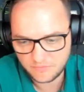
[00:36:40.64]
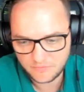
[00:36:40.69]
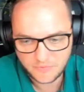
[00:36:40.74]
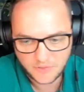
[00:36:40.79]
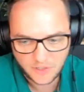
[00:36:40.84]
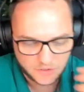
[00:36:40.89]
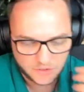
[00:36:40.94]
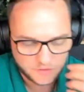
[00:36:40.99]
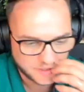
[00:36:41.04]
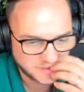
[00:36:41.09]

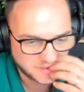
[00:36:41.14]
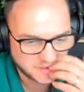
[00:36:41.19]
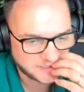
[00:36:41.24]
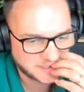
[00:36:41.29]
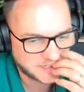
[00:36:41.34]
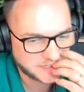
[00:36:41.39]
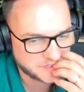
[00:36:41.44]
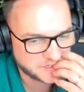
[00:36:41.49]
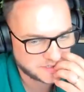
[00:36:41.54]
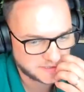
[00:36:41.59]
our
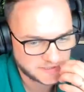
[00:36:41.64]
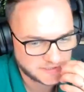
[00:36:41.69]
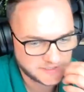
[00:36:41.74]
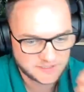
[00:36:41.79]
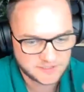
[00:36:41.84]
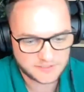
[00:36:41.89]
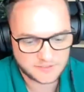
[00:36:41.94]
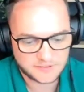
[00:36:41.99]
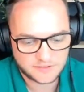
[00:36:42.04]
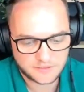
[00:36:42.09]

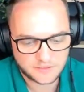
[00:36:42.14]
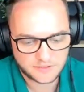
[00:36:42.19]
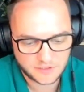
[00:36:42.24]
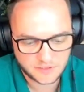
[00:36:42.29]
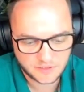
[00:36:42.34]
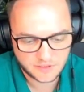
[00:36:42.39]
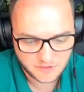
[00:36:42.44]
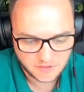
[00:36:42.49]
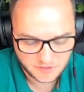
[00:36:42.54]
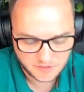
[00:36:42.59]
indications,
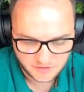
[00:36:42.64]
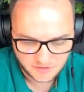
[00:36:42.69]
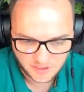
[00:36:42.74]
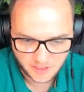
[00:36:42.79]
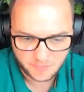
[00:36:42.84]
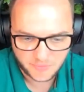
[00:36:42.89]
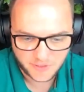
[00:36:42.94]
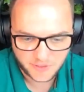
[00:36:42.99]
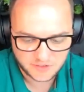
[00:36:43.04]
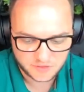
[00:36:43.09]

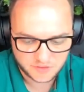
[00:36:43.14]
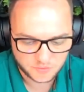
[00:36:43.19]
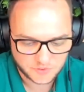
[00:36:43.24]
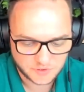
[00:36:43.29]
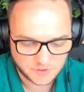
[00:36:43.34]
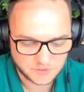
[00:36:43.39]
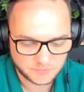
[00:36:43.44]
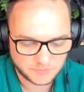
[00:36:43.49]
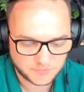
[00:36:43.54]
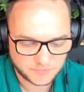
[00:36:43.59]
Gapminder
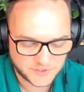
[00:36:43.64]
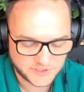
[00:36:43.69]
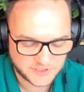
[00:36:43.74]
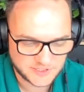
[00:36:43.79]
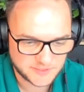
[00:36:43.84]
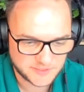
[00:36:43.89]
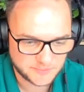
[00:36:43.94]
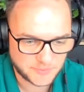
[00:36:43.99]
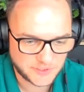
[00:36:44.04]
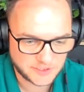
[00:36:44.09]
will
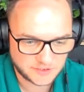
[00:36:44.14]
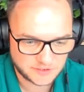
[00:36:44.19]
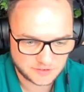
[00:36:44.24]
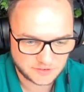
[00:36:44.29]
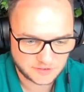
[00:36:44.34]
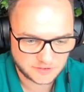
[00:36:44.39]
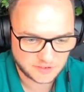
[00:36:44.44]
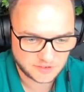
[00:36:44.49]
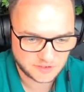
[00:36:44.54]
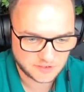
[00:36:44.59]
participate
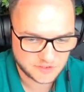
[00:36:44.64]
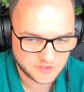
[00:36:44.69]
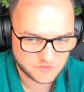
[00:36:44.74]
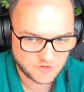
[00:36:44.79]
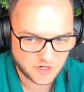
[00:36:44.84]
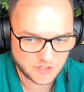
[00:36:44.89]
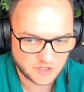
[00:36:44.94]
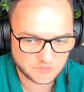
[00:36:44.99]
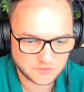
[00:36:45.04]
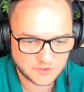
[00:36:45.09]
in this
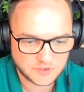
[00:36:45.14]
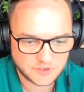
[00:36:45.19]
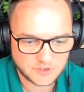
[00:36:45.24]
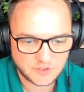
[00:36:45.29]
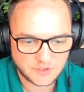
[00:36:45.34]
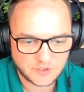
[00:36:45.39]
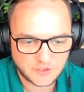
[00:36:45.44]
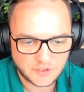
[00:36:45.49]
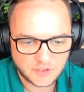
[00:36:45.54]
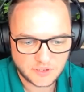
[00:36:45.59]
round,
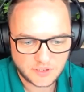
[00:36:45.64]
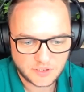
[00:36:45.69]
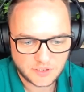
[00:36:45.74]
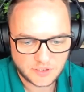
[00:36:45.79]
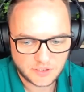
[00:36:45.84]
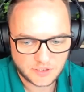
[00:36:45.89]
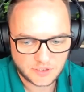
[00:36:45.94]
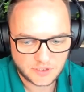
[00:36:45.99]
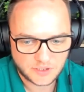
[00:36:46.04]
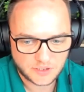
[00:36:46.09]

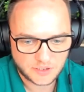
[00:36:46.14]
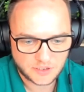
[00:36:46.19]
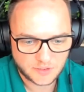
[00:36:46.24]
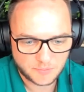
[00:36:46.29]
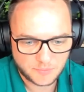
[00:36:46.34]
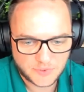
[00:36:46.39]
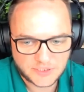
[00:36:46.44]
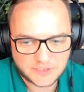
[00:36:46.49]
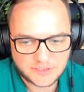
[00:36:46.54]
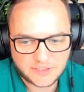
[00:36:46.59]

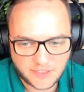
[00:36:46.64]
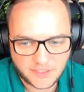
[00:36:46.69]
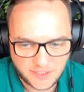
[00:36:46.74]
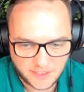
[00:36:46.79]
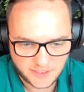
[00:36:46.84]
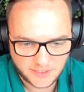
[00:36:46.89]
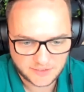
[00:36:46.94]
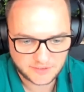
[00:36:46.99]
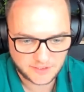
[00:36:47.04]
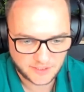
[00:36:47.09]
but I
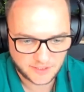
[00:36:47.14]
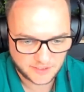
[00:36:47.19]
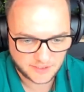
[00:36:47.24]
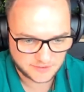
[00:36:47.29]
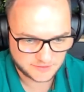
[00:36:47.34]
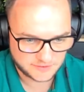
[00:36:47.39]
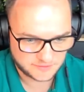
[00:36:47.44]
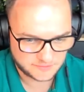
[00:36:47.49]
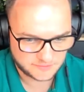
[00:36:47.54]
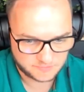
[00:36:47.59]
can't
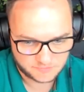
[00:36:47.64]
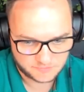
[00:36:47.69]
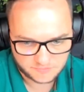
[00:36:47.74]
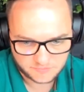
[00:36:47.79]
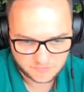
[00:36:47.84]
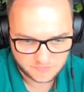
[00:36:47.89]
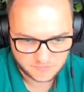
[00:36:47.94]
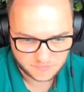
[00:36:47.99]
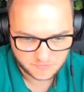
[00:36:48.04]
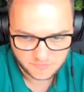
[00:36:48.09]
yet
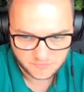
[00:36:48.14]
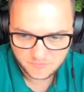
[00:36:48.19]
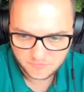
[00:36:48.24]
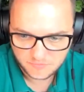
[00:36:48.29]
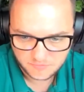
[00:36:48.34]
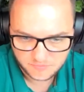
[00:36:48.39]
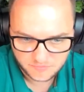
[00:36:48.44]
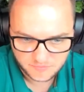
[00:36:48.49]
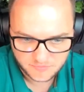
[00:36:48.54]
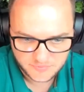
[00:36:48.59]

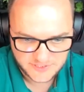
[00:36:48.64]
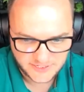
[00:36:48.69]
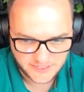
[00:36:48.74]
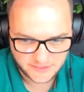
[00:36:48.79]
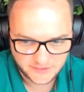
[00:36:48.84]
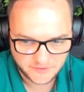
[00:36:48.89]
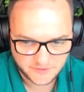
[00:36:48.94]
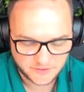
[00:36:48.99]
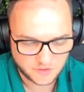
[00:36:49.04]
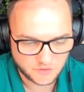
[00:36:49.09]
say
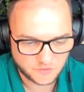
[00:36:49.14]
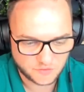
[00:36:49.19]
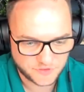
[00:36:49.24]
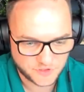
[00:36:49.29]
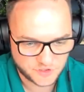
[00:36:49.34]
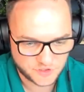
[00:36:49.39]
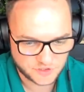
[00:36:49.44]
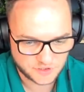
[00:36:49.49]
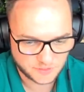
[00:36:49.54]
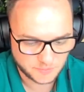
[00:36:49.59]
anything
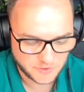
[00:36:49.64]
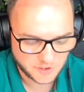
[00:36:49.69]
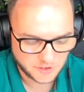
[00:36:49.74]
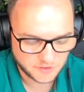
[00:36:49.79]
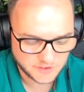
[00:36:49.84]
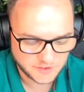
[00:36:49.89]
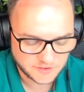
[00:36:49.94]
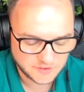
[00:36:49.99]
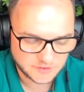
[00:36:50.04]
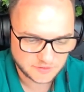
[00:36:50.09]
official about
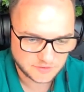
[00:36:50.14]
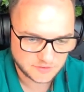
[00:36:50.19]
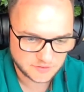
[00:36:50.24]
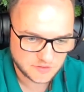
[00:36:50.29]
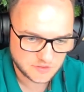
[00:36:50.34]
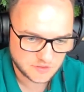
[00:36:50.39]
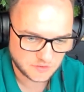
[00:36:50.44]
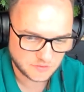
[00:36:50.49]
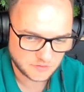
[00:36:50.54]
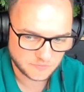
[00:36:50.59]
it. So